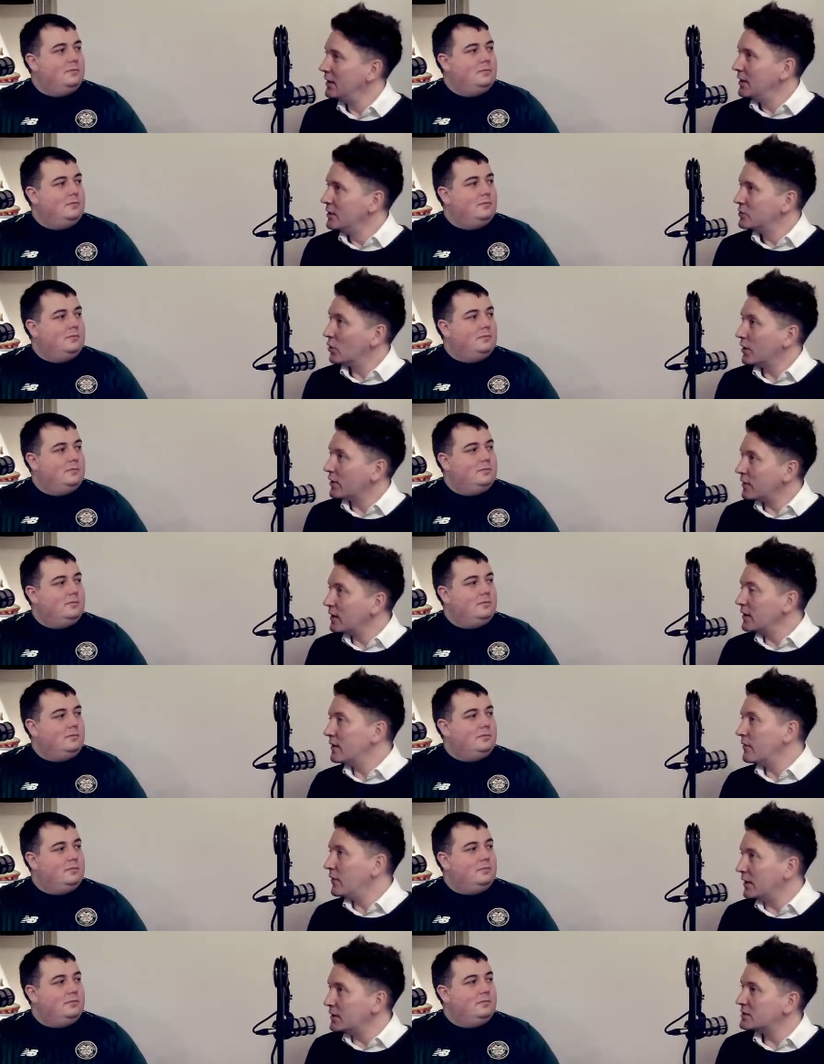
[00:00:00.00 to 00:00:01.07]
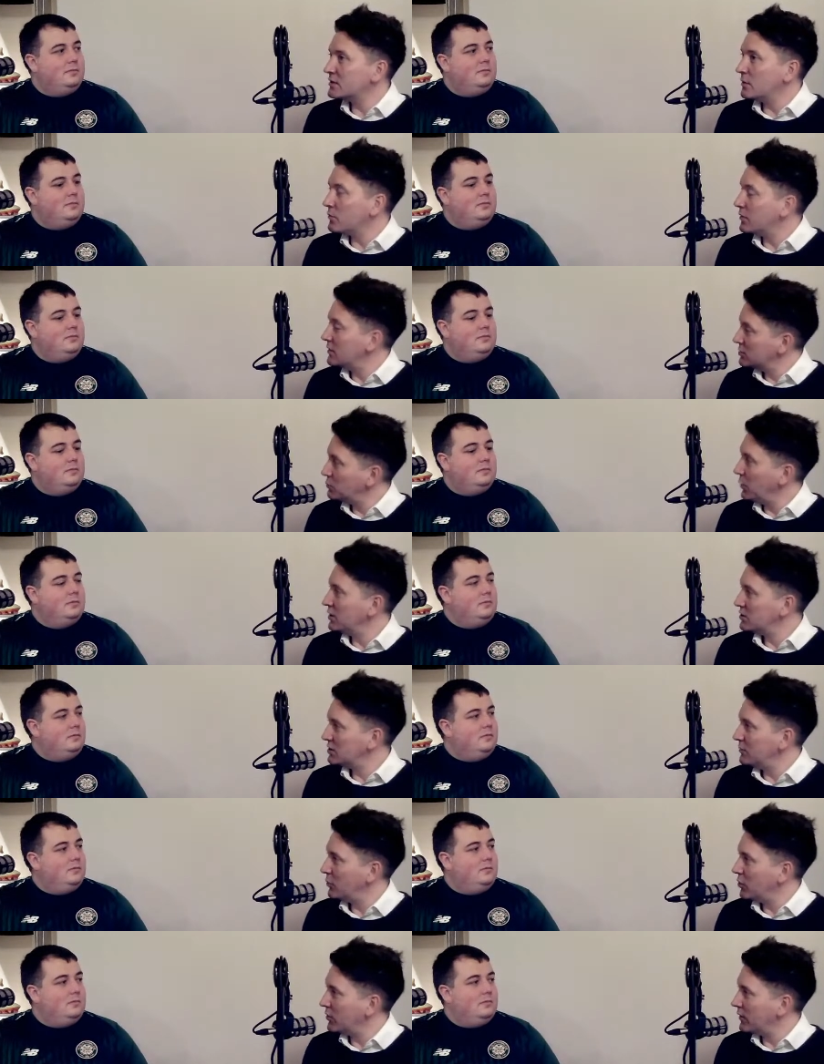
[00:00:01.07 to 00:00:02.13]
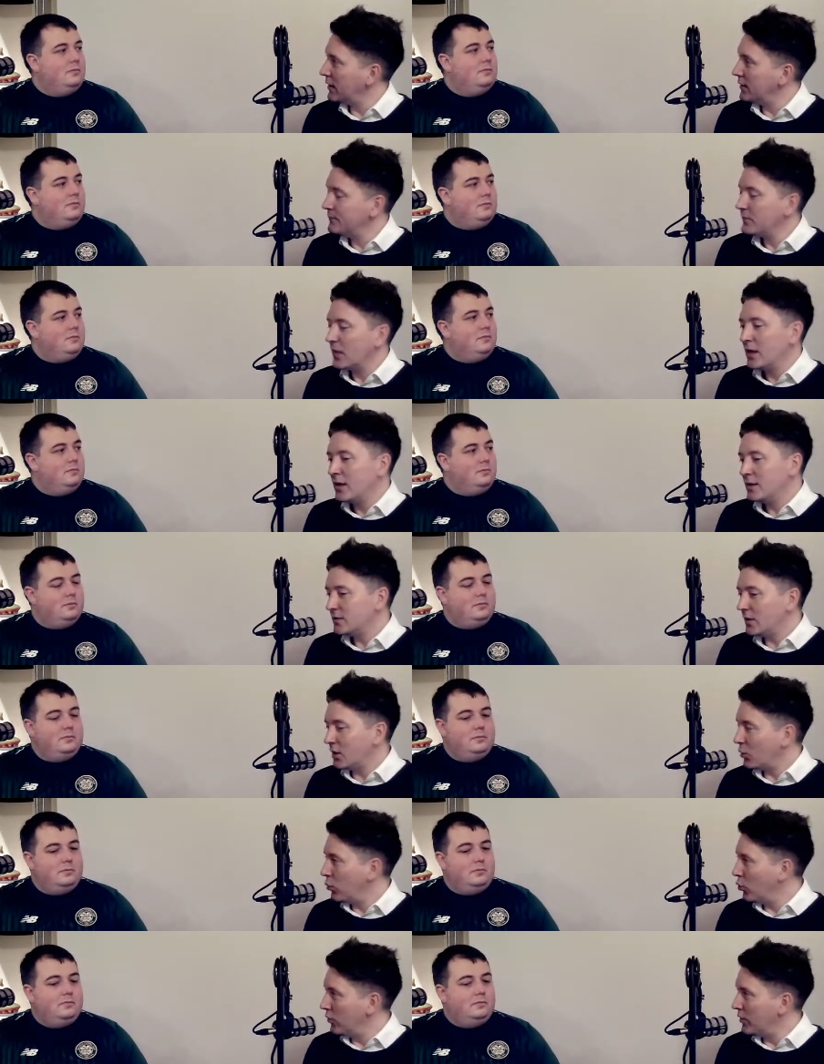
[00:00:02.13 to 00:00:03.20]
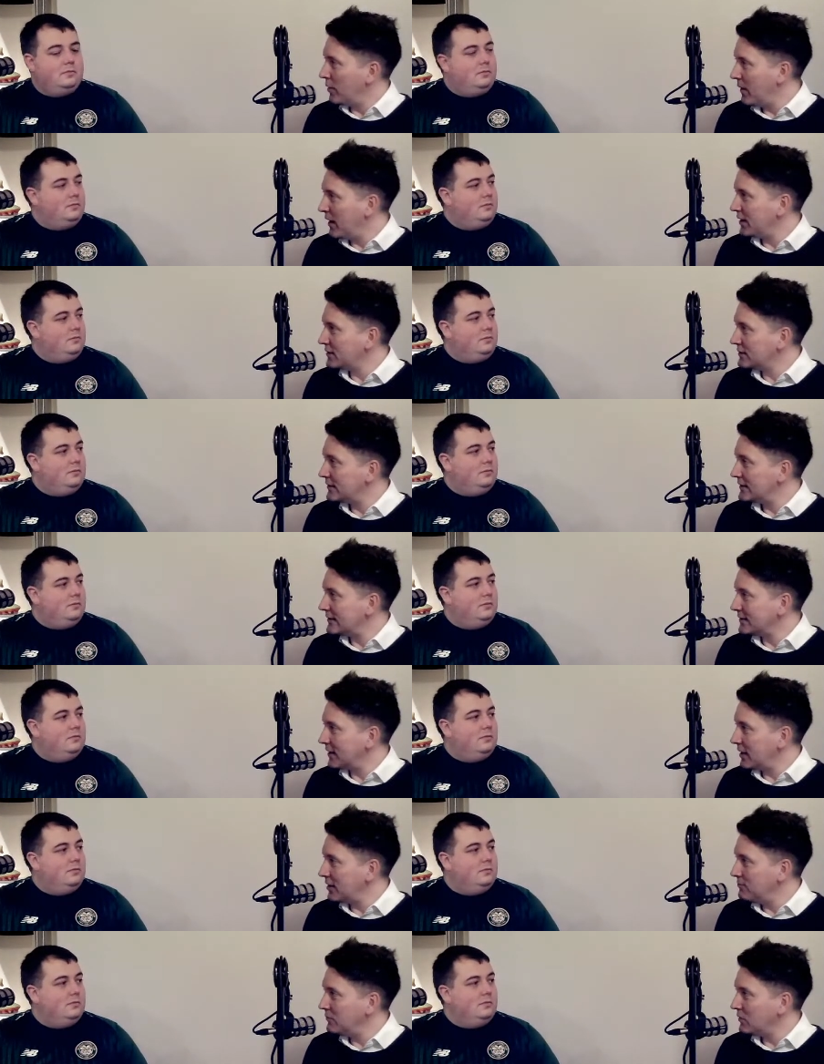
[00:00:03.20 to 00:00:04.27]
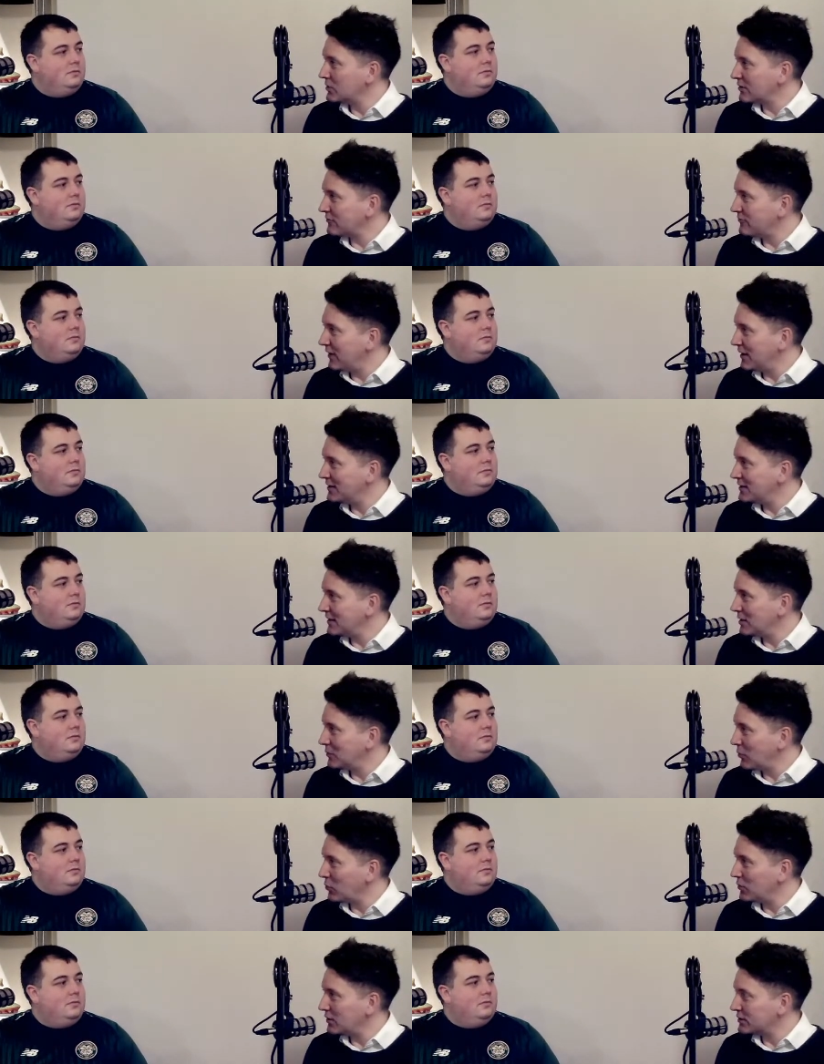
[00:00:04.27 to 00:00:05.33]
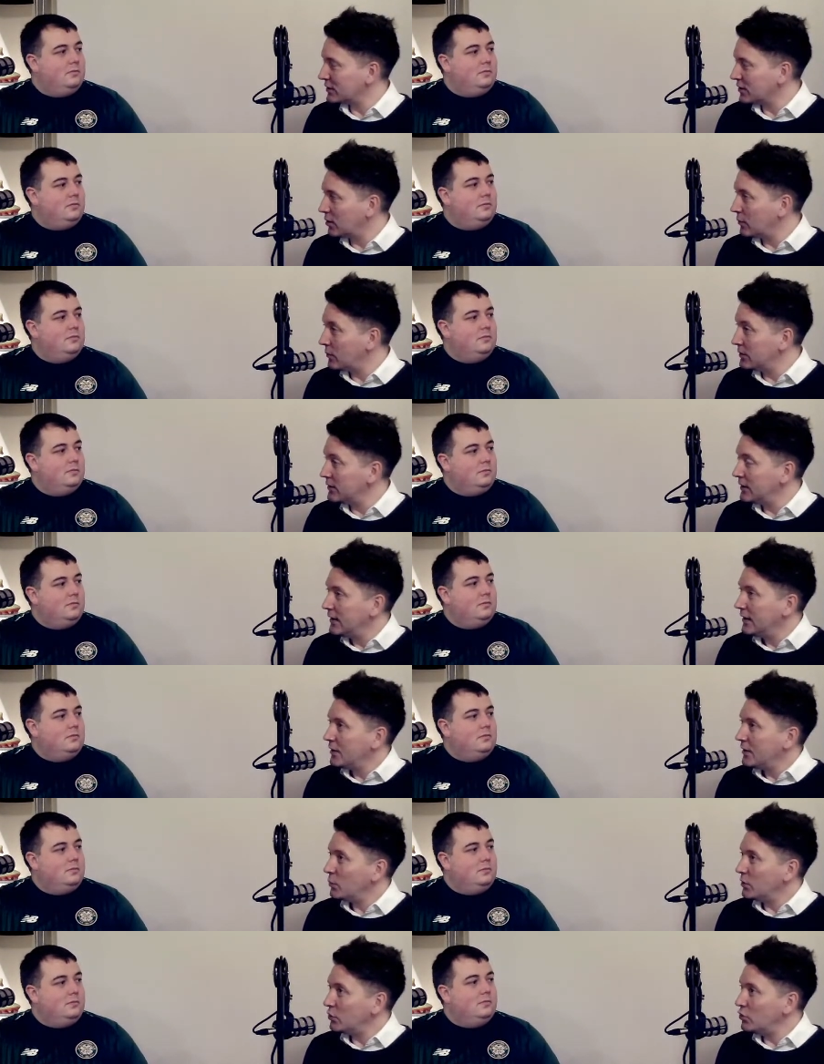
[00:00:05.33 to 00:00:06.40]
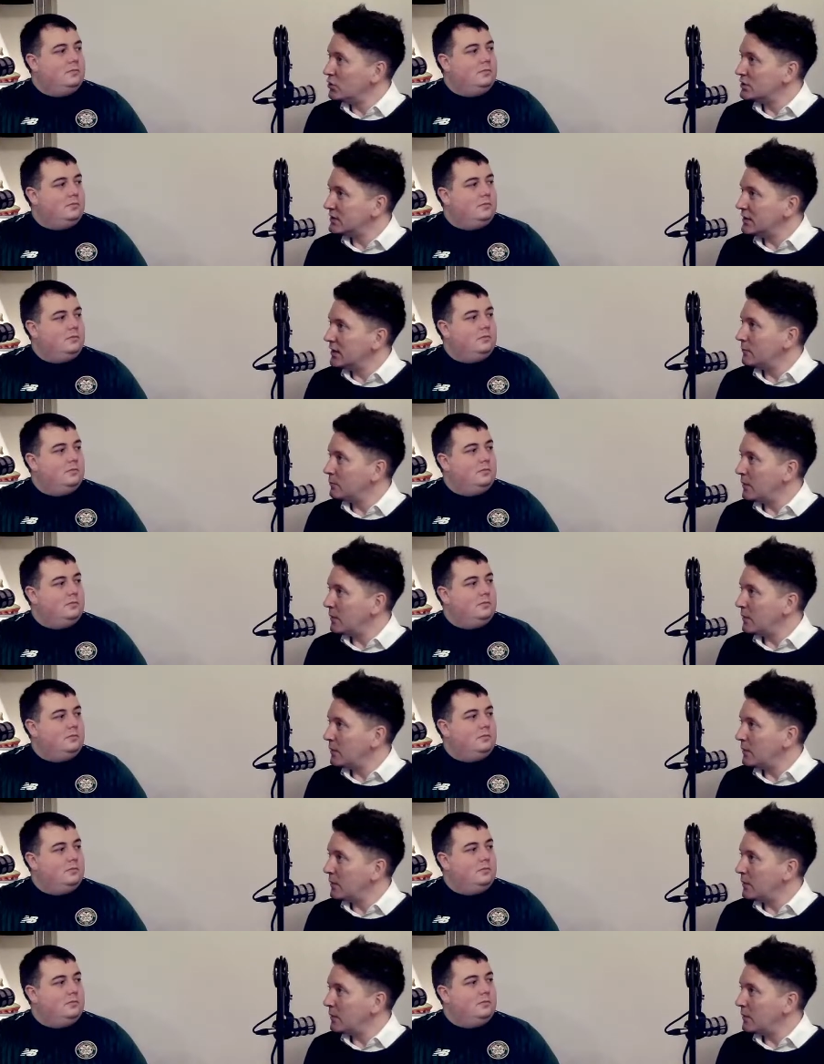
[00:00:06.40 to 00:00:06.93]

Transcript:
Speaker 1: So I think there is something special about that to quote the manager at the time, there's a fairy tale about this club, and we do see it.